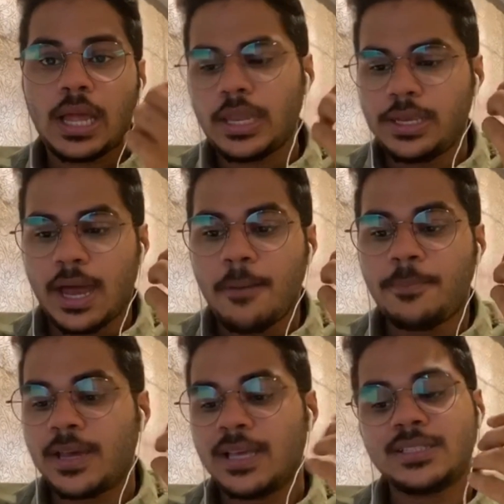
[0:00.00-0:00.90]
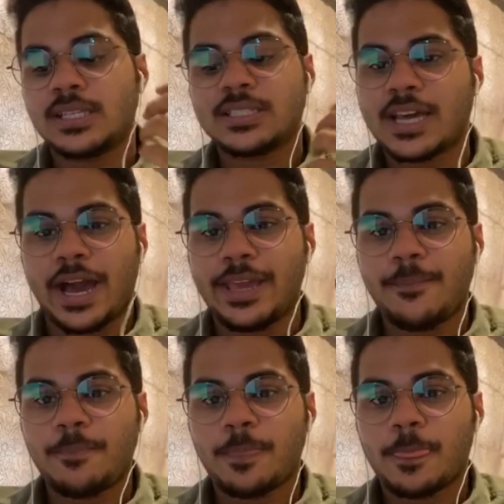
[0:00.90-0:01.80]
Nab is sky.
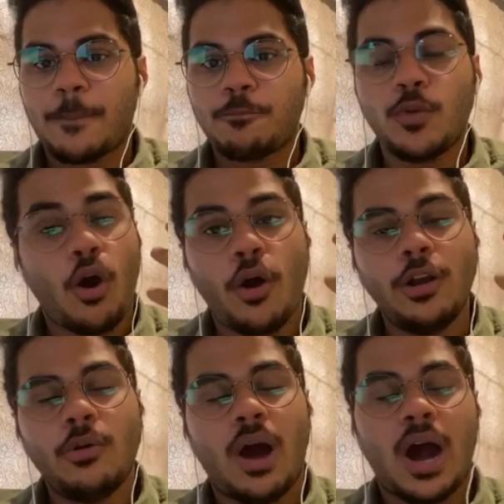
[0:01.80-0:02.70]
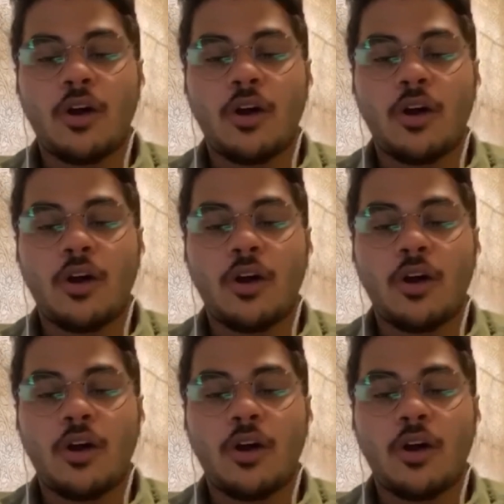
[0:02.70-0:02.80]
We all know how